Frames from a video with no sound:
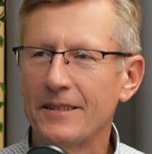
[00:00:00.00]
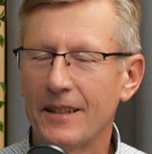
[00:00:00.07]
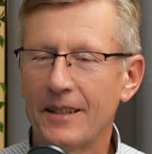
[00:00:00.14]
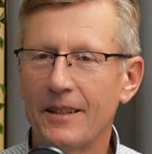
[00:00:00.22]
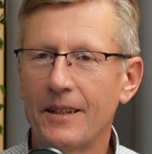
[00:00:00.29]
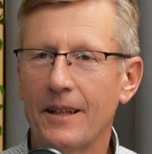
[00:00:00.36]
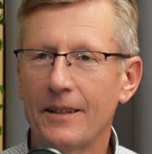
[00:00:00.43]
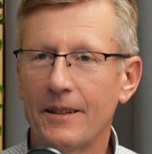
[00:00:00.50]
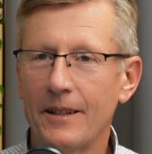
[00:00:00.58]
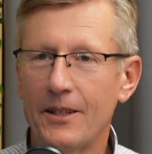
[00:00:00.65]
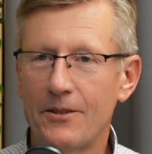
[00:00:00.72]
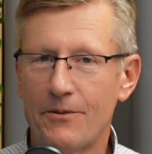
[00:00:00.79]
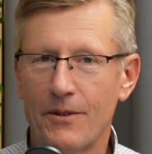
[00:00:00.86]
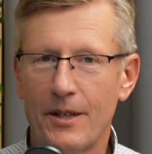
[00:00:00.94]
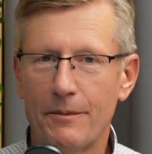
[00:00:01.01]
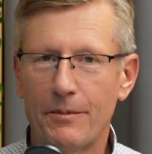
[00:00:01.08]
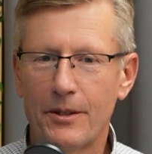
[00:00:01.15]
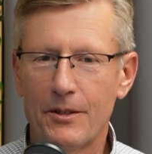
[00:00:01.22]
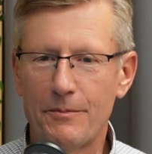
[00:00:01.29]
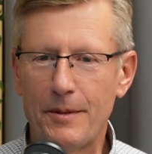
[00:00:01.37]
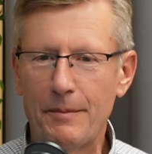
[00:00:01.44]
at least, right?
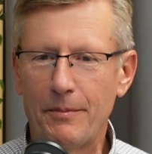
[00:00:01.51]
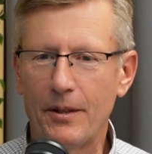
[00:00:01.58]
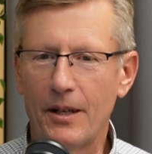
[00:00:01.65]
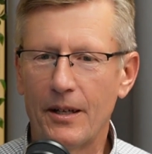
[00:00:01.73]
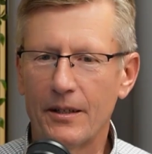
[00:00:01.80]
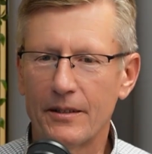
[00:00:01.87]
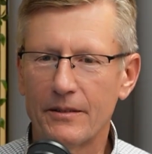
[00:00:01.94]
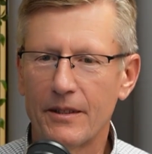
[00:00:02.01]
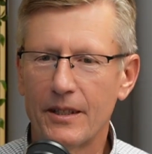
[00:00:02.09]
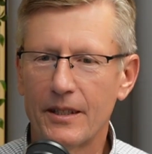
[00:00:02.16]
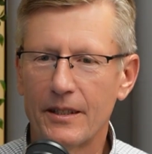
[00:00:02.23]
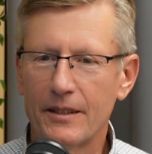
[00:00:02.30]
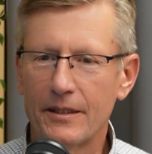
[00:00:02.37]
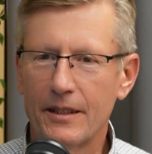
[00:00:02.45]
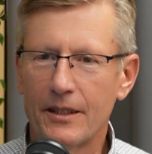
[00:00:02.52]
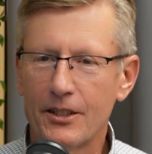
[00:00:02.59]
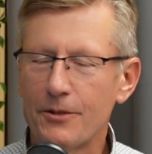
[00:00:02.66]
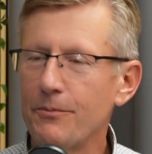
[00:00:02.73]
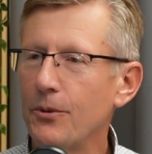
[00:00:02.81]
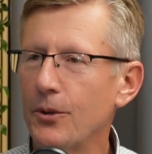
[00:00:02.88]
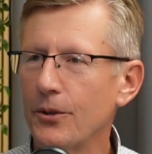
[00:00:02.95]
Because people are
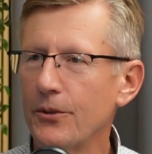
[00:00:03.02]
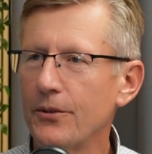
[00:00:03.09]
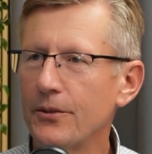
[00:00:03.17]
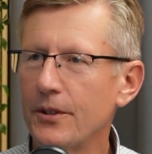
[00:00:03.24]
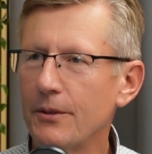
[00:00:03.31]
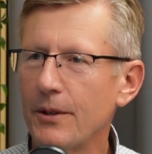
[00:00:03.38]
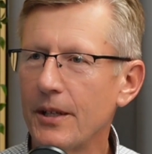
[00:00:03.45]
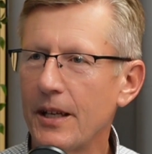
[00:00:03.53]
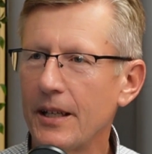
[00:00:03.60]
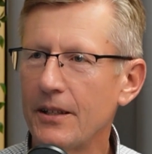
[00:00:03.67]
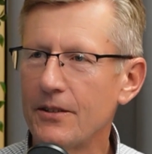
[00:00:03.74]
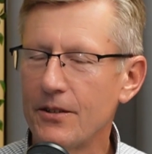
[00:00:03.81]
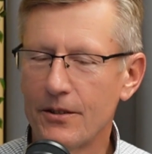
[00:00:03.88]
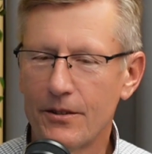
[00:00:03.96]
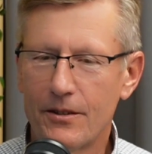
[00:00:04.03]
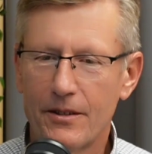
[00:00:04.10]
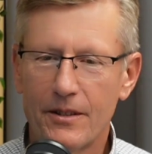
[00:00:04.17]
spoiled. They want an instant